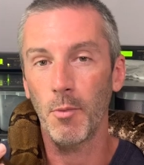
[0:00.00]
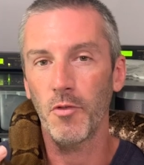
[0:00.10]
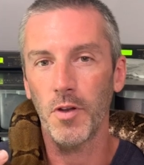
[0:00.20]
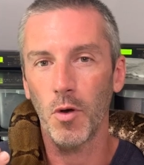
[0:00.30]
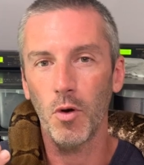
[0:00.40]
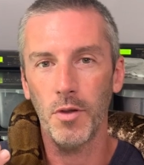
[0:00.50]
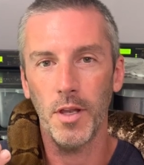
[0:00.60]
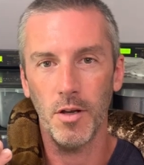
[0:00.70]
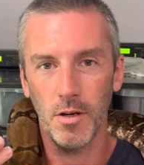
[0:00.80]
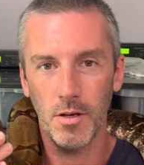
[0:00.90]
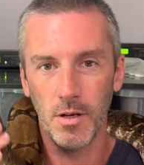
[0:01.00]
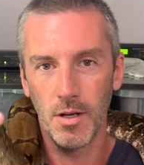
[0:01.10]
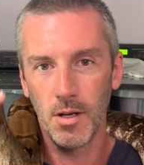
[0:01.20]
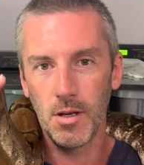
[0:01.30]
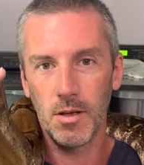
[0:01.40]
more fun to hold than
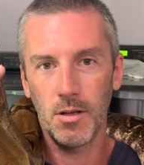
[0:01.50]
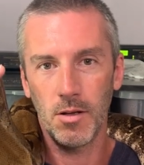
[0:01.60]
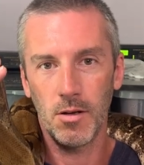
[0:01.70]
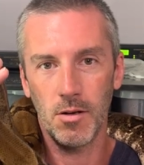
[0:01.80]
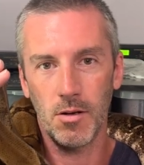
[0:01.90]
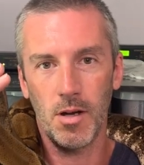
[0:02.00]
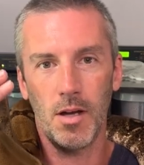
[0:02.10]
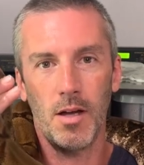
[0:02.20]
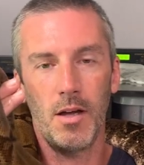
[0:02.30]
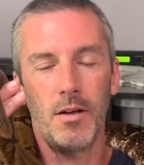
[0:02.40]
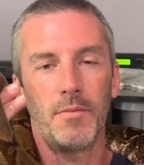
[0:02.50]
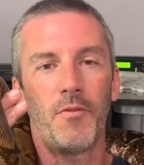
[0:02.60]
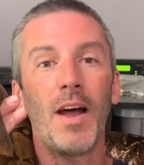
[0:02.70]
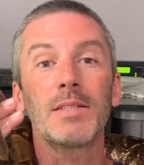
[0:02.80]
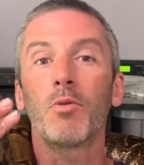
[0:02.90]
your
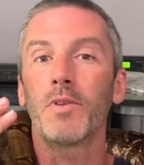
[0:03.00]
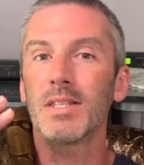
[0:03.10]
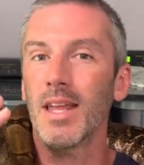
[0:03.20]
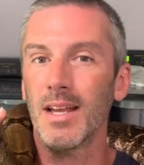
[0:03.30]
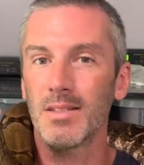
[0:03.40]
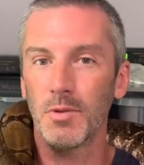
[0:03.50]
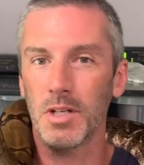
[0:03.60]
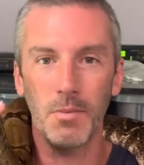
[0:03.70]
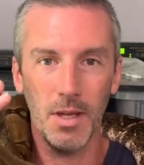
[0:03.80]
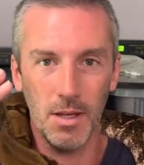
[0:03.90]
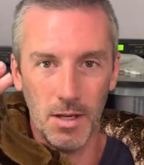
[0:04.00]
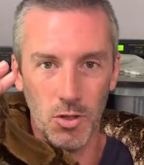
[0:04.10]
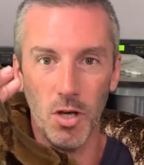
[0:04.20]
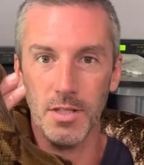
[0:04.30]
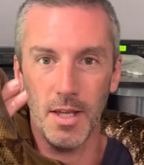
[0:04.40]
fast moving snakes, which can be
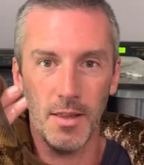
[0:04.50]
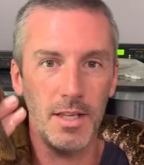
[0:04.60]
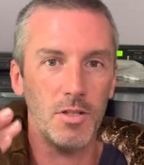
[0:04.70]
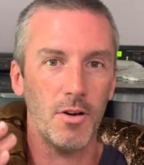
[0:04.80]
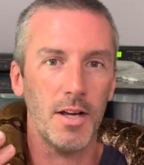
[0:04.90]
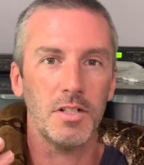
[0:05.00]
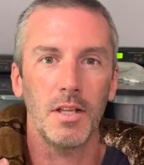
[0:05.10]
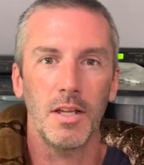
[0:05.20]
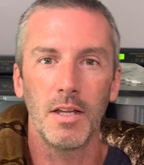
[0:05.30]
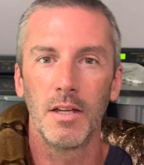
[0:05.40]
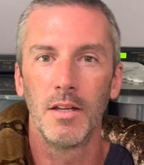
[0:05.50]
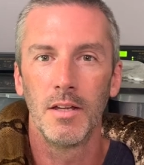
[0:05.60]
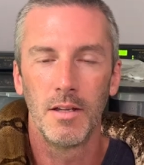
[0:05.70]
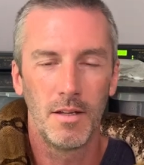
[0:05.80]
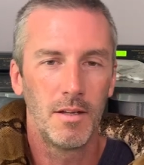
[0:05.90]
exhausting. These are actually
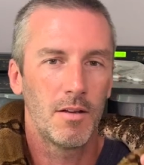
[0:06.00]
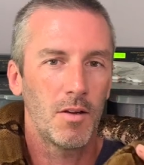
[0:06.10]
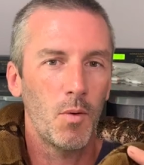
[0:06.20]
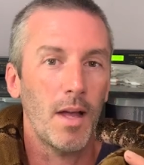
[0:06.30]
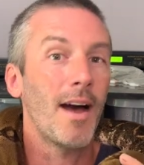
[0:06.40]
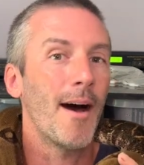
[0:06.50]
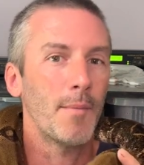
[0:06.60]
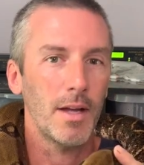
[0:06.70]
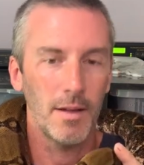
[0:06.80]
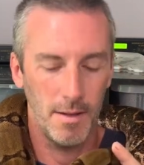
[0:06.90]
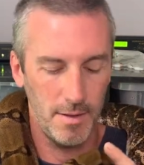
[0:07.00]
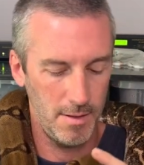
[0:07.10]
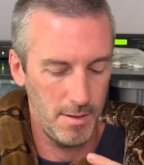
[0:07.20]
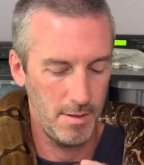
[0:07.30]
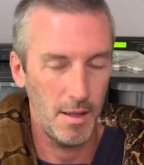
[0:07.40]
quite calming.
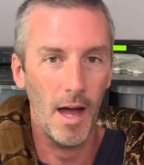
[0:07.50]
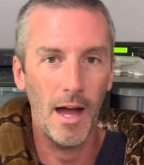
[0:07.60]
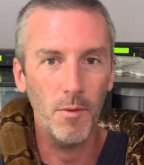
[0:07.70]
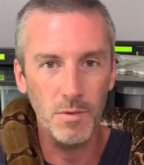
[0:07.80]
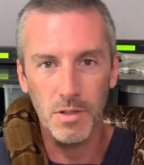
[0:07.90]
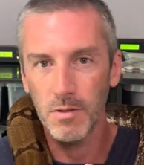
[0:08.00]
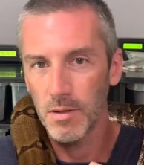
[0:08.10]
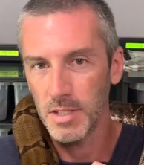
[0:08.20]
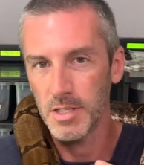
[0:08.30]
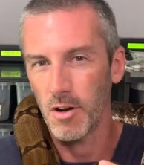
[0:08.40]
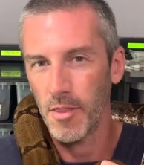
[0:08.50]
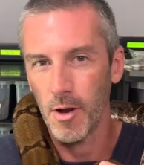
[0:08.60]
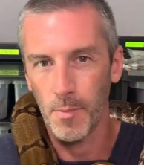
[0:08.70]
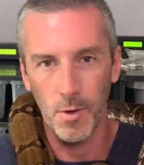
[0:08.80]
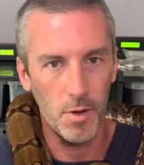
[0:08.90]
I almost consider it
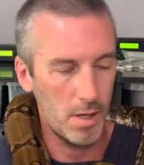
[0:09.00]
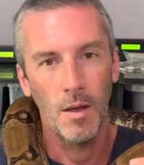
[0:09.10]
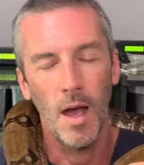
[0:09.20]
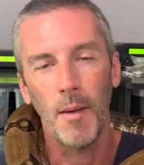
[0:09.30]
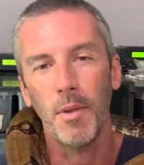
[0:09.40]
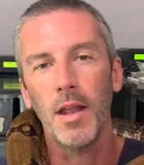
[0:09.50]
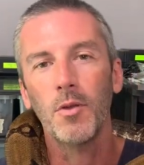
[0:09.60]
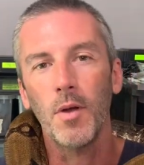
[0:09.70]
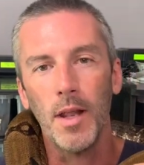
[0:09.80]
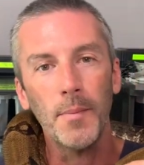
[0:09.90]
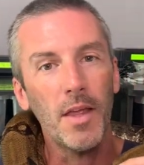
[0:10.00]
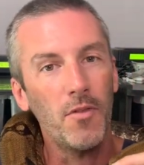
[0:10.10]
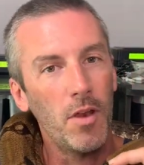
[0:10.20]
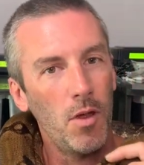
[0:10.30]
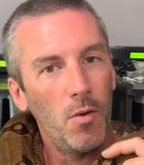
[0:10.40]
therapeutic. I plan on doing an update
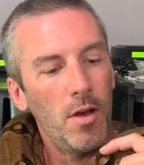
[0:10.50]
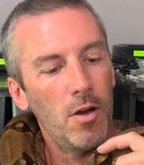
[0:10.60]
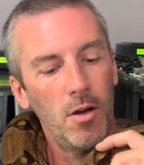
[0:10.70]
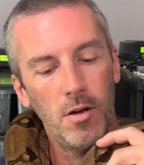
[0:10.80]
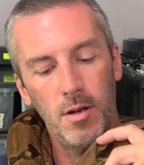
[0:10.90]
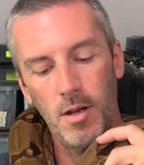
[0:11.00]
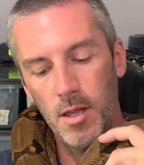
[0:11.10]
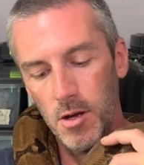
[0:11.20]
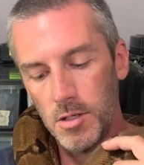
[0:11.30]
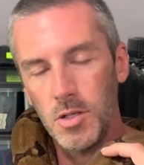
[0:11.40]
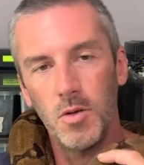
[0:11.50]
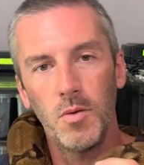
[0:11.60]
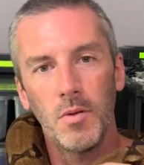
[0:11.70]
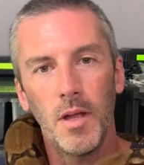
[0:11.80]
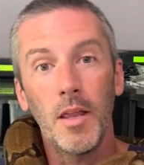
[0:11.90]
video on her in a year or two.
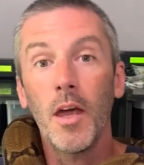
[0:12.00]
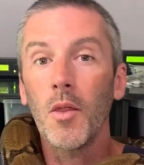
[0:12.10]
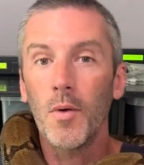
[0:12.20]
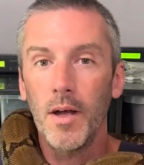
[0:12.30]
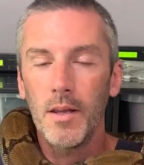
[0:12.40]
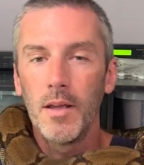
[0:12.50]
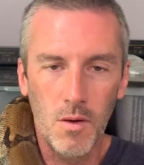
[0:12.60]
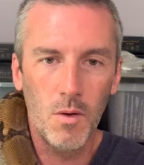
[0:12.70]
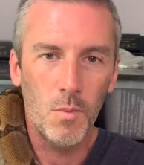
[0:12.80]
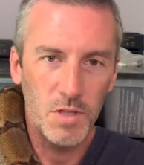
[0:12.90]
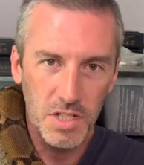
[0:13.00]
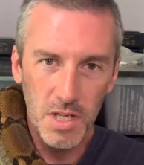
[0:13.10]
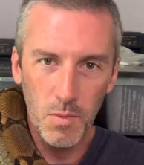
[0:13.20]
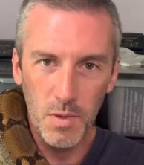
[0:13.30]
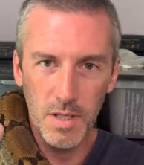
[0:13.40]
And the other one, when
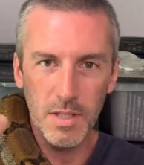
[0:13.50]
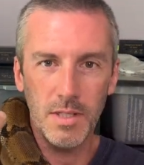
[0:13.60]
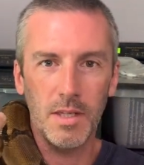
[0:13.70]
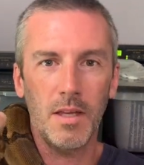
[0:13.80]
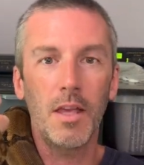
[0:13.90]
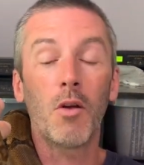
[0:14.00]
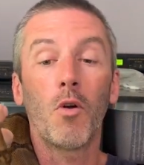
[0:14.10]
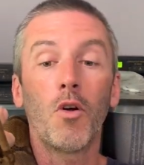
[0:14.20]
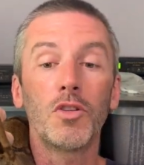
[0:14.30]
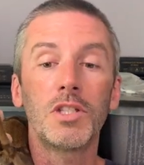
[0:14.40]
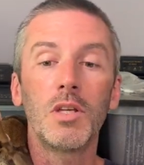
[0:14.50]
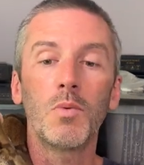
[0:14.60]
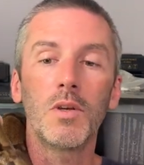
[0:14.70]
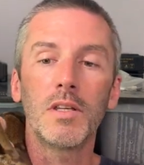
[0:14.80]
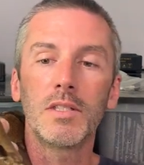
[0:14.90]
she was a year old, she
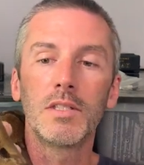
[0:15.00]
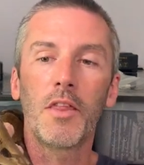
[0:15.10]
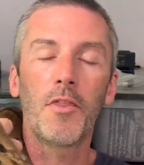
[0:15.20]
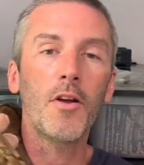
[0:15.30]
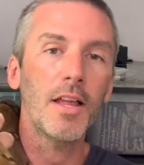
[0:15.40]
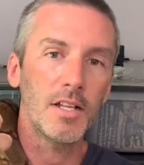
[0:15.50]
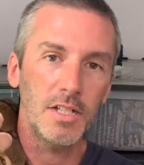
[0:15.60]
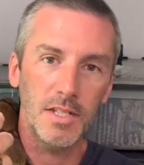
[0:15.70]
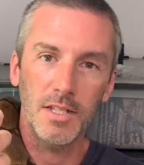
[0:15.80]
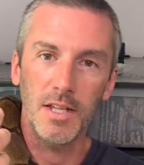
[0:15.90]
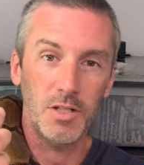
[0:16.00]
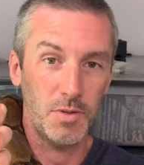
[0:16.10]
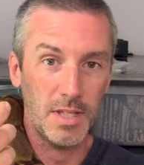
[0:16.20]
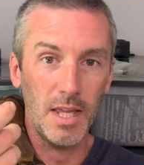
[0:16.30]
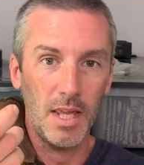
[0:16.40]
was 30 inches and she was
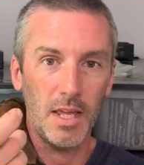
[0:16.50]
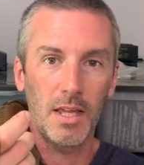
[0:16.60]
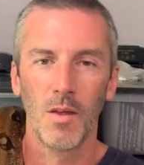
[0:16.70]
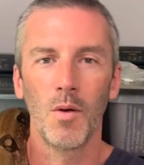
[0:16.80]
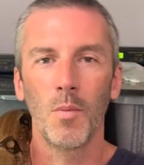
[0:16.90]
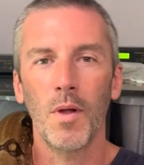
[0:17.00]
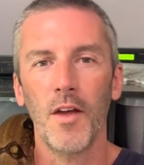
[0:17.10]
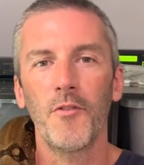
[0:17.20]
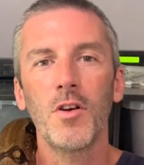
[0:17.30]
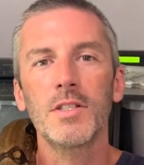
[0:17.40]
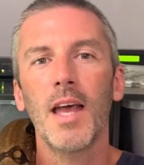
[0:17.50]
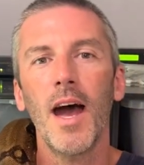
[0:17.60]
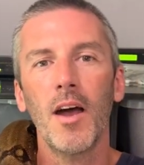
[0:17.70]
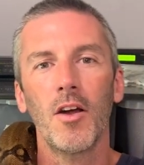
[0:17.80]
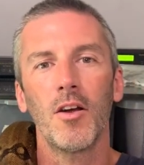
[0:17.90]
skinny. When I first
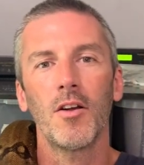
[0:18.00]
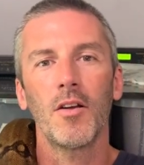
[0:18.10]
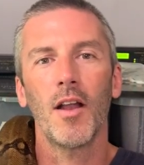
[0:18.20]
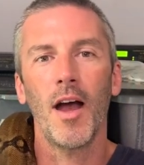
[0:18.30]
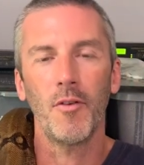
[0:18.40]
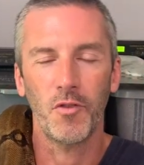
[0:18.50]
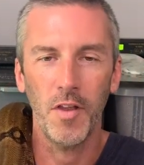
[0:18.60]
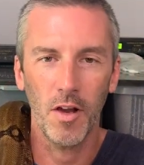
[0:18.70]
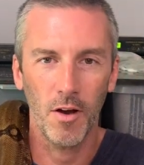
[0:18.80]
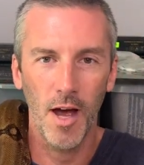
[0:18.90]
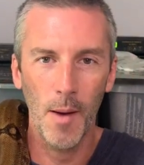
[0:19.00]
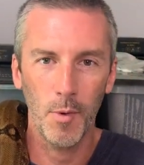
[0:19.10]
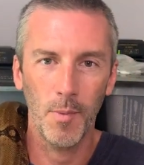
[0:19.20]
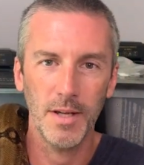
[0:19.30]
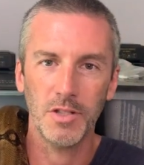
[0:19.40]
got her, I was feeding her
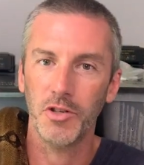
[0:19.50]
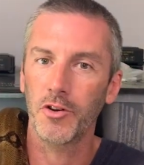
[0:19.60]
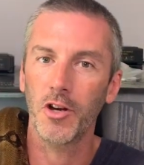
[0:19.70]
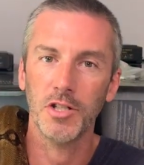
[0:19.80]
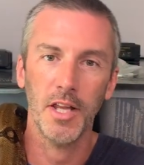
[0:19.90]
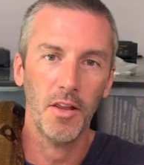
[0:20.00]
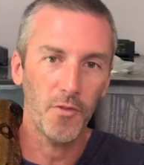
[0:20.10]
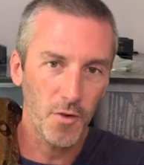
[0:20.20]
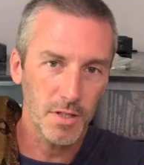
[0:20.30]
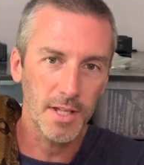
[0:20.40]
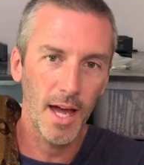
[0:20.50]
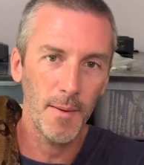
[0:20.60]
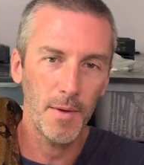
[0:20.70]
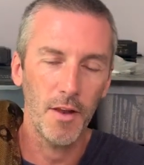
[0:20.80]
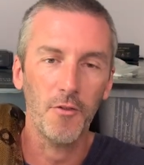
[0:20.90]
hopper mice and she regurgitated the first
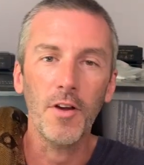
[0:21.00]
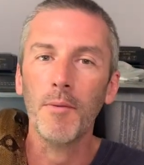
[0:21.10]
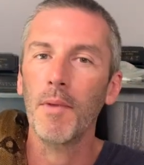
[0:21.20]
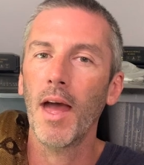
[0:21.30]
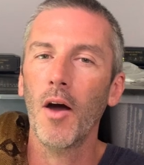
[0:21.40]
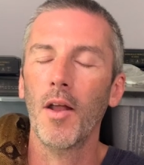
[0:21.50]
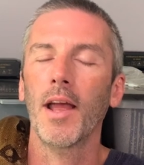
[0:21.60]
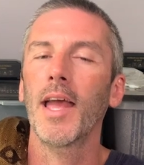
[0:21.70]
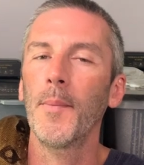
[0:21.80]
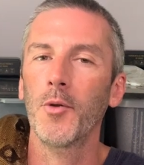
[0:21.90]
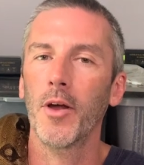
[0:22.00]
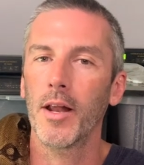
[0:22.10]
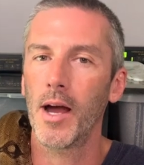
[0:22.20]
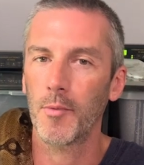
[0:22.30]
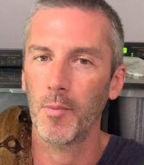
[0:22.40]
time and it freaked me out, and I kept her on
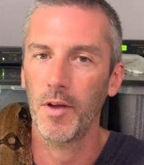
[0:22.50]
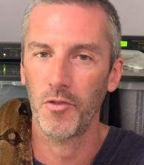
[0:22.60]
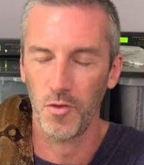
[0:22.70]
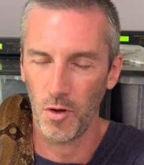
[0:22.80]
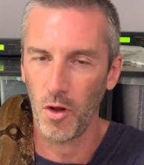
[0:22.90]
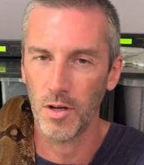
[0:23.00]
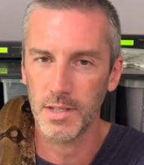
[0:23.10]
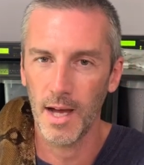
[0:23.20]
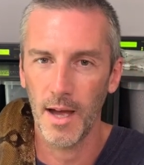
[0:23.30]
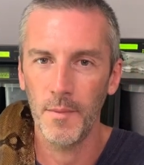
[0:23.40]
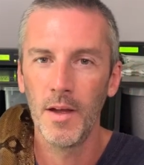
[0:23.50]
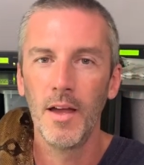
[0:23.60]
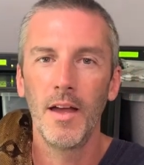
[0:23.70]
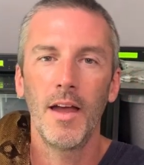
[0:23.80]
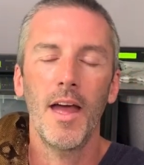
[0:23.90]
hopper mice for a long time.
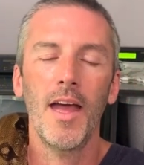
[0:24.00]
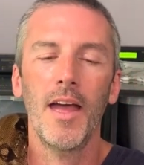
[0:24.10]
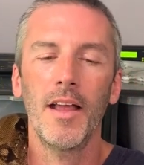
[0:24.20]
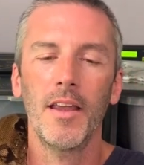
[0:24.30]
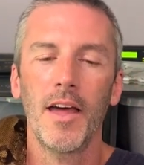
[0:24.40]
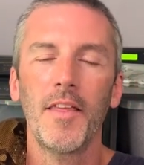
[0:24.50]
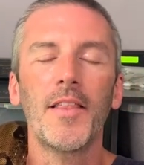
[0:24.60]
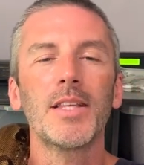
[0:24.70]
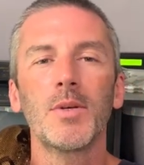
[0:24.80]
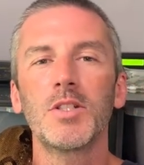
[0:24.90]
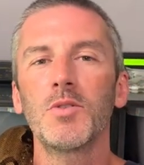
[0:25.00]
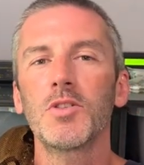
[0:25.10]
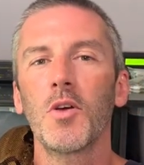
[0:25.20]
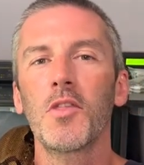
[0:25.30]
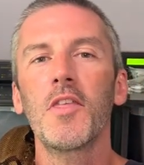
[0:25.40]
And I think that's why she was
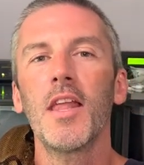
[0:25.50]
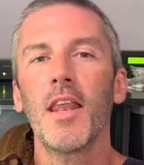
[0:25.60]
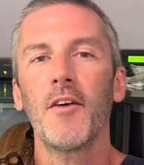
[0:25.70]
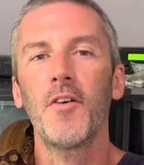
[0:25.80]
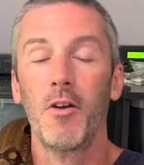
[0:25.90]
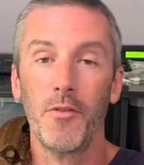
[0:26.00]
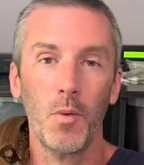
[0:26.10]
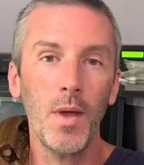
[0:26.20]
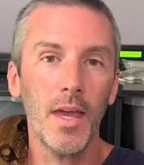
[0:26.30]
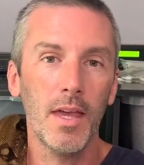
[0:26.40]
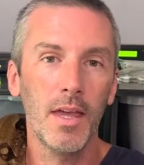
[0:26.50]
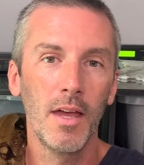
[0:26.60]
so thin. I fed her every week,